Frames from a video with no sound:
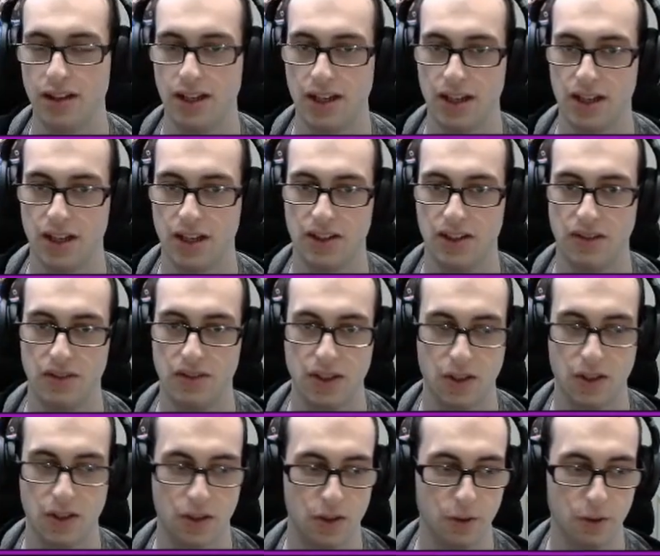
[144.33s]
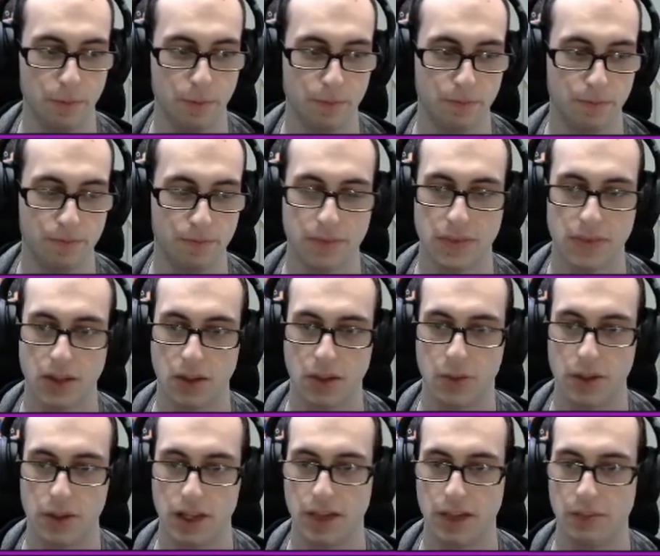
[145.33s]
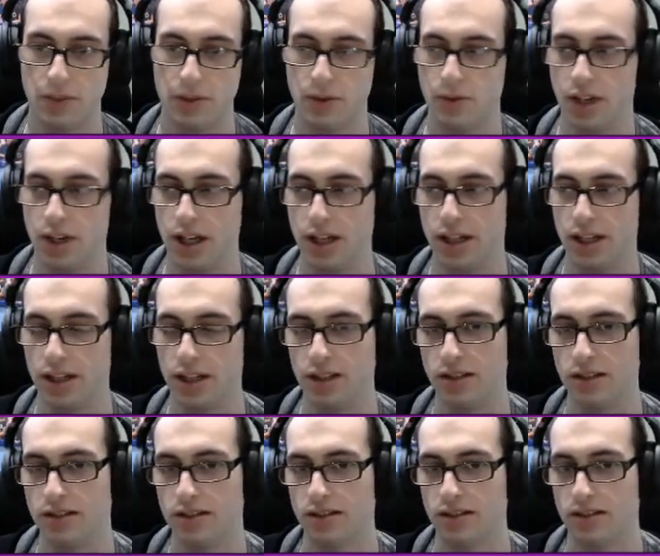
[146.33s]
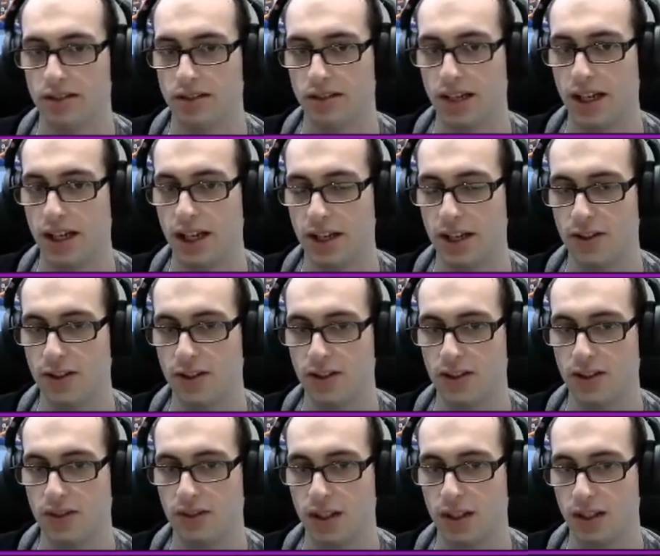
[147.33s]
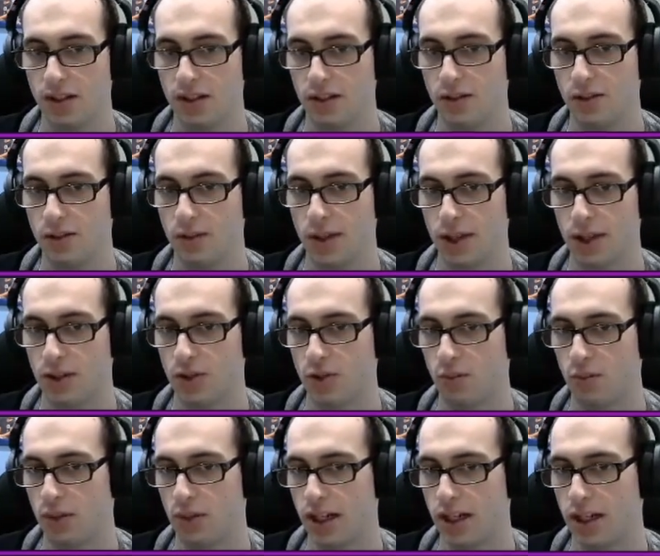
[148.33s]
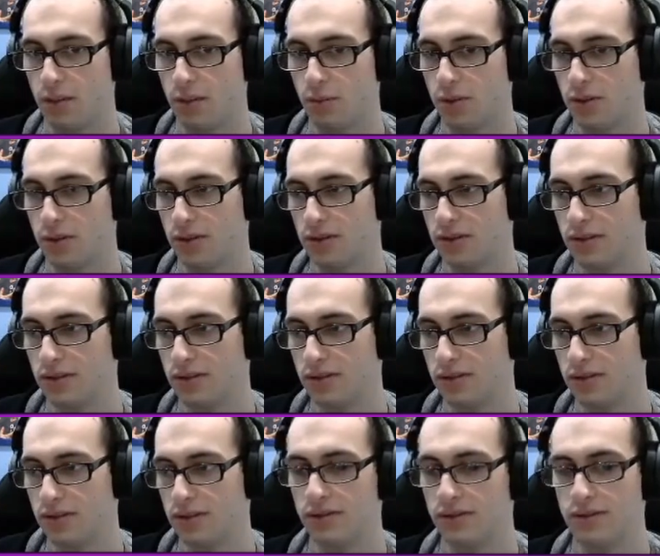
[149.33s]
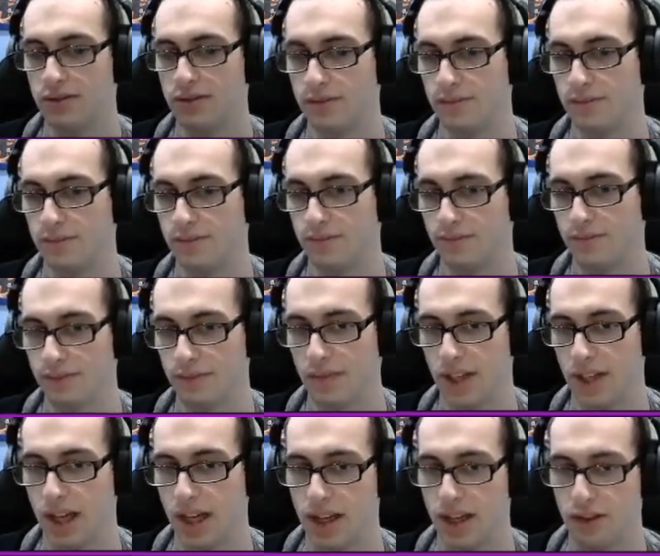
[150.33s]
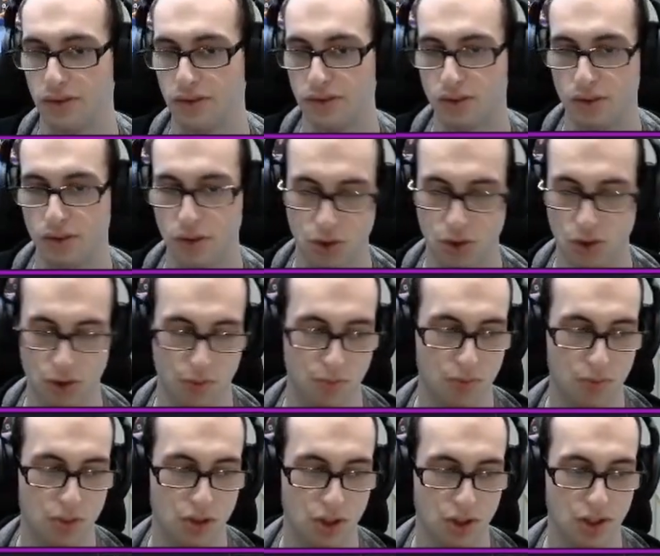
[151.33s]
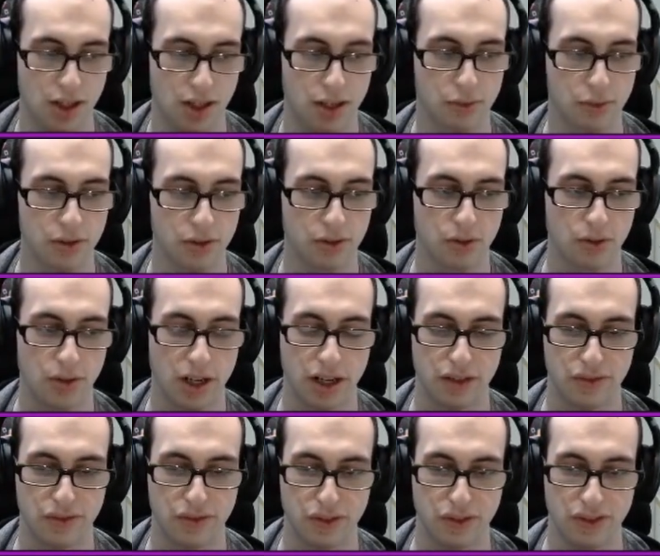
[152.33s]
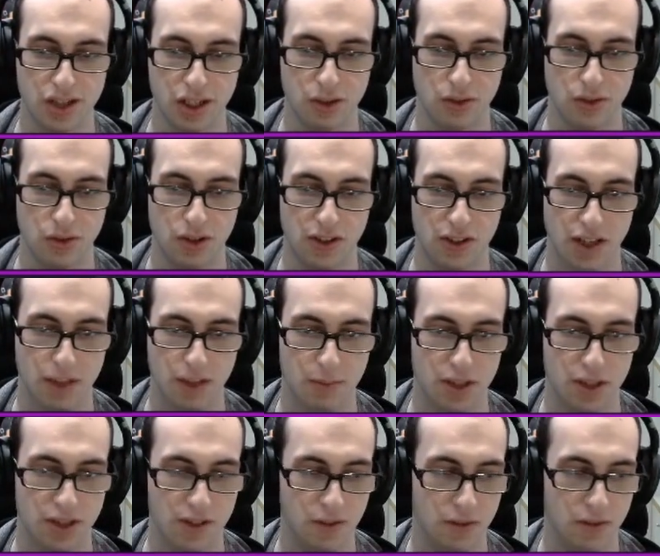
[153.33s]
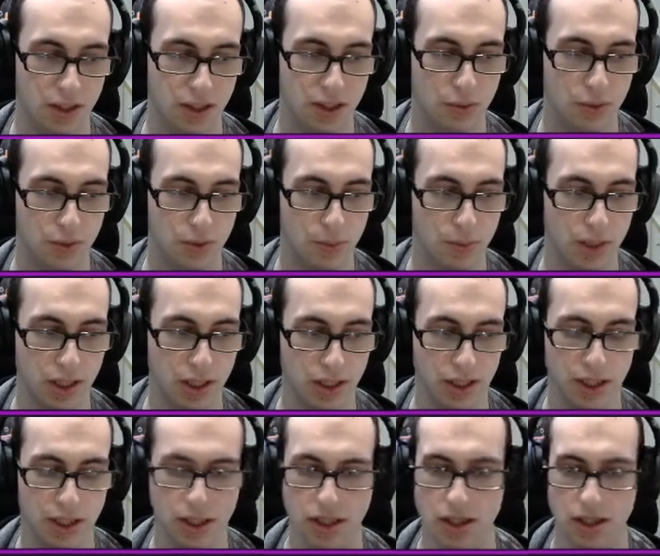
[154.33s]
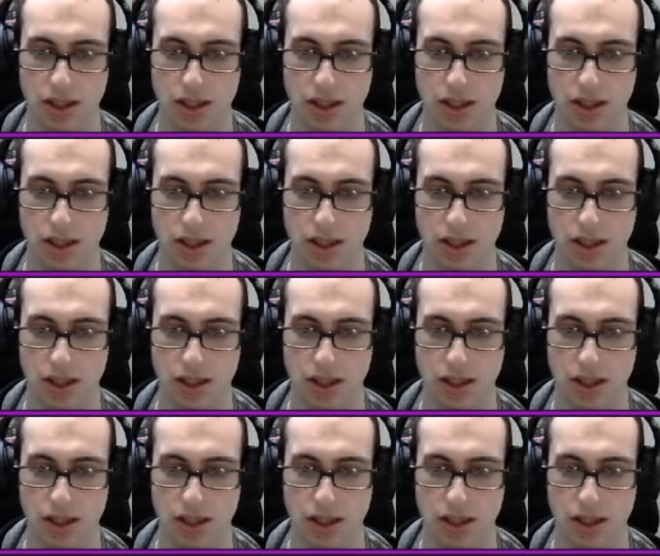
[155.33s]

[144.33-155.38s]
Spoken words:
SCVs here, we're gonna be rallying the next SCV to make a supply depot. And of course, starport right after factory, same SCV that was building it.